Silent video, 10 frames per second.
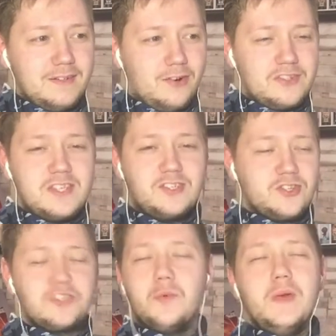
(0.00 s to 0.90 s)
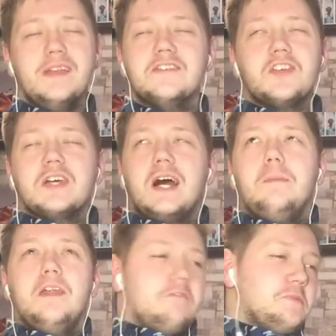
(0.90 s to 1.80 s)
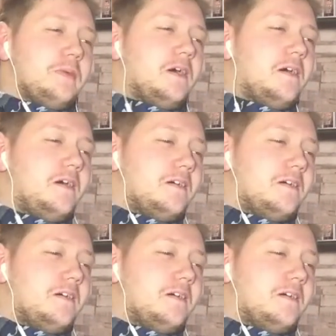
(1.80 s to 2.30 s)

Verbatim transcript: Or is this just a weakness on Kaminari's part?